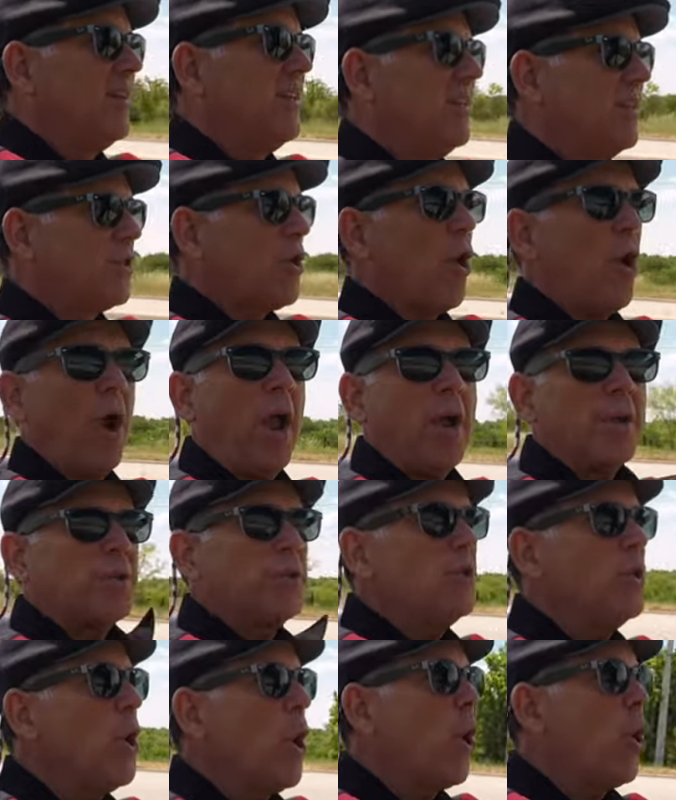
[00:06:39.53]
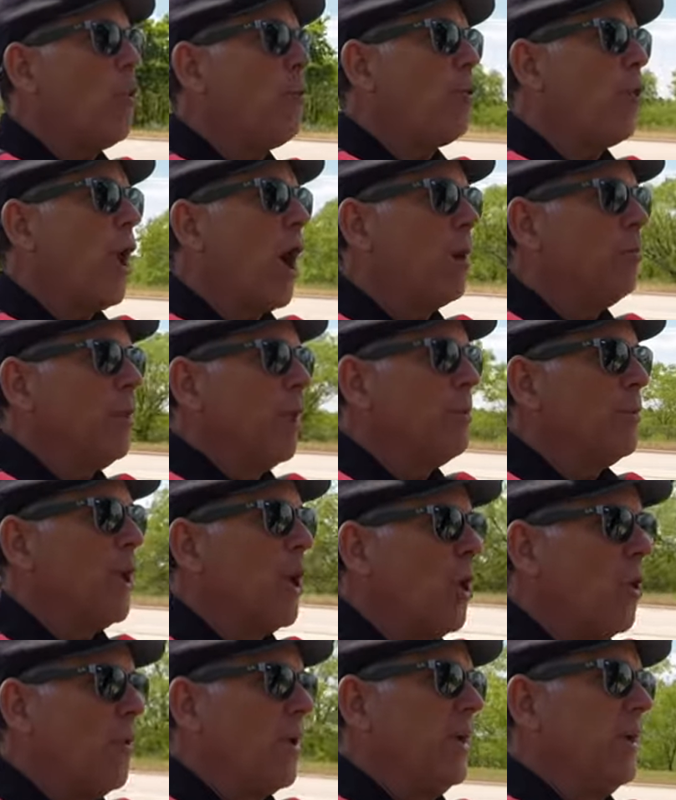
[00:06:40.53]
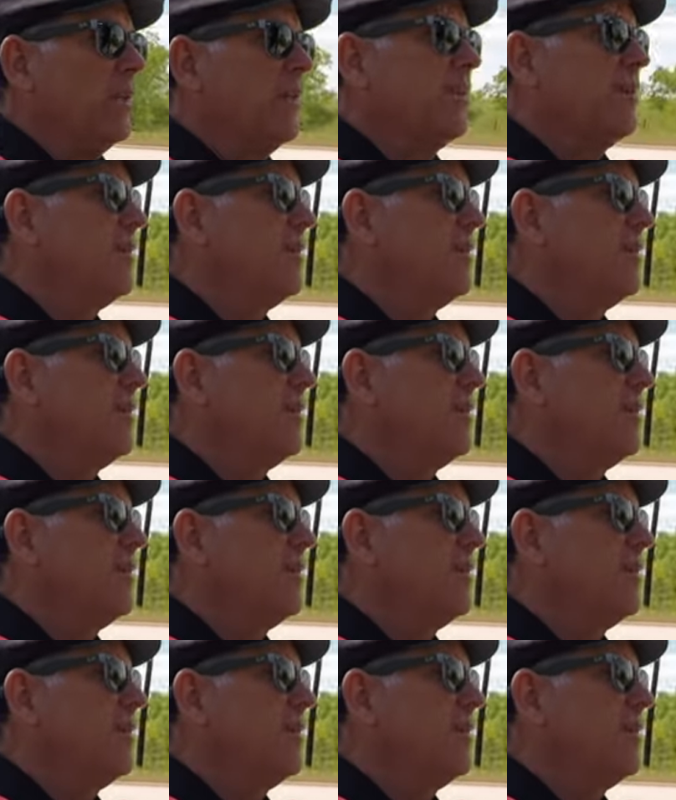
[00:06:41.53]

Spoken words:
this car has no problem going.